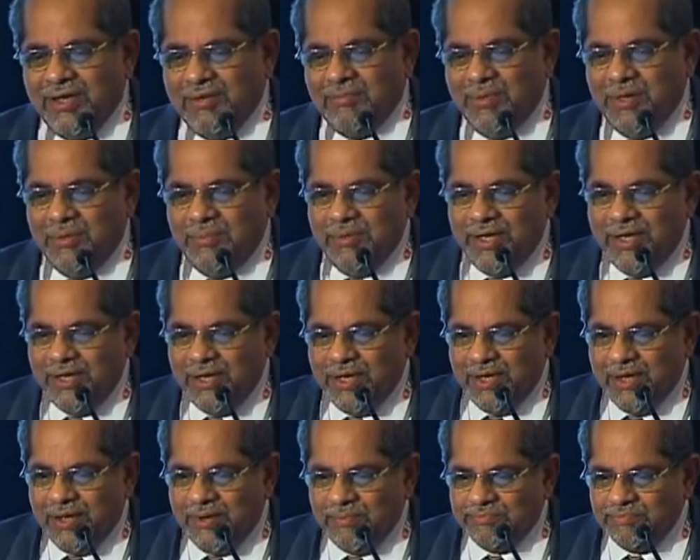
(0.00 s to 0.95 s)
Maybe
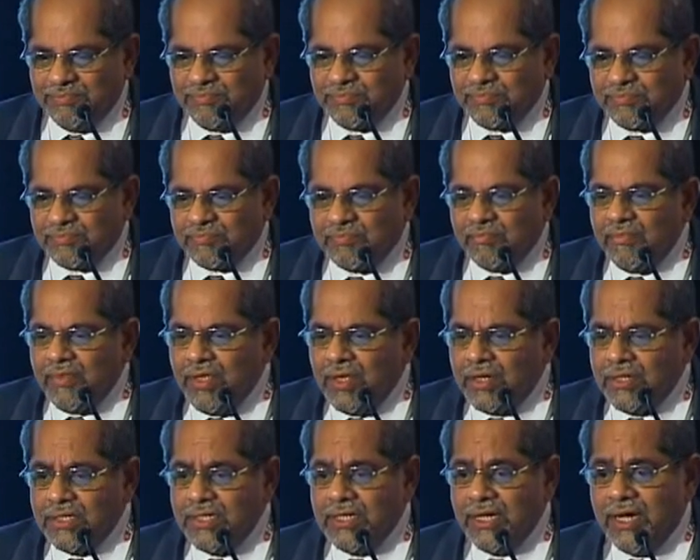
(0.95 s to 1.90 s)

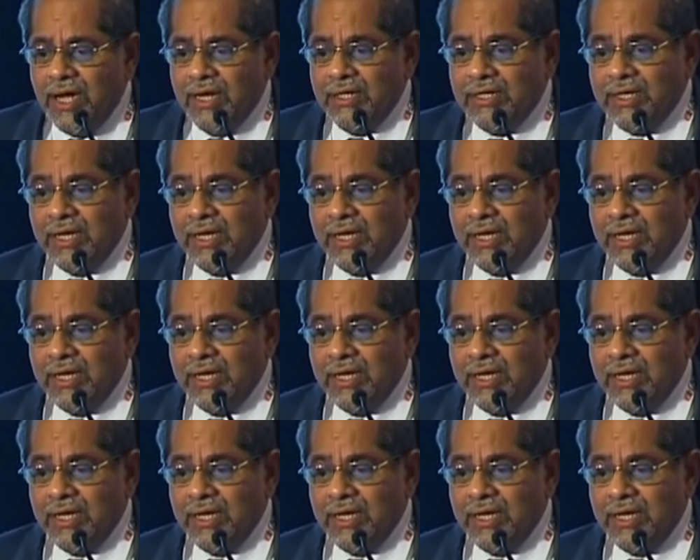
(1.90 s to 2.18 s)
Shrikant